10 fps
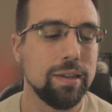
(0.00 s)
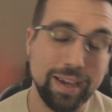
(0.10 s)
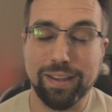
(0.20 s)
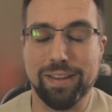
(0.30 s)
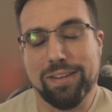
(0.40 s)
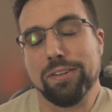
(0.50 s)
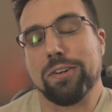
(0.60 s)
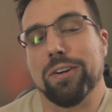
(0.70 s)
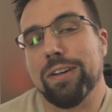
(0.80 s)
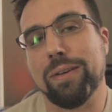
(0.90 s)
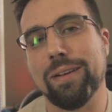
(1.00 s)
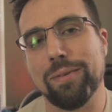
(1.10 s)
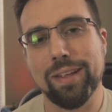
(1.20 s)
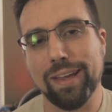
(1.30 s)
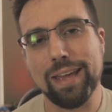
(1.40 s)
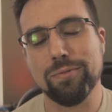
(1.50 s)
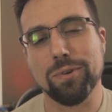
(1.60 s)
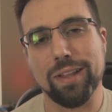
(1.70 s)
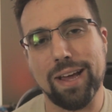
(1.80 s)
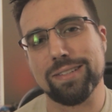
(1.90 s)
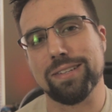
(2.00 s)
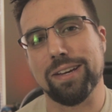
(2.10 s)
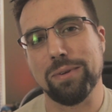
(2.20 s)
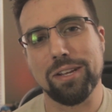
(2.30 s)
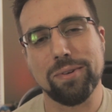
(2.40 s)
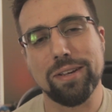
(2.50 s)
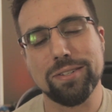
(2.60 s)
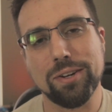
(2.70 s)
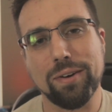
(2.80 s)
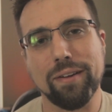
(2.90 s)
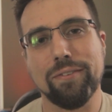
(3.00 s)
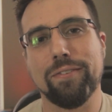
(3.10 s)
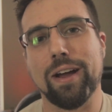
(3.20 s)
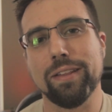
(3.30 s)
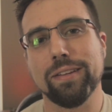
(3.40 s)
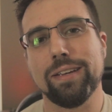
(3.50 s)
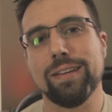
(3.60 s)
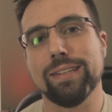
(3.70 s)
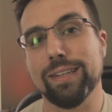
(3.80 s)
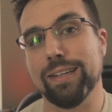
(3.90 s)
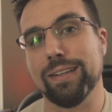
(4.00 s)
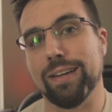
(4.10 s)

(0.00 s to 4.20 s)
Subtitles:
Hey, an end card. I mean, I gave one last time anyway. So I finally did it.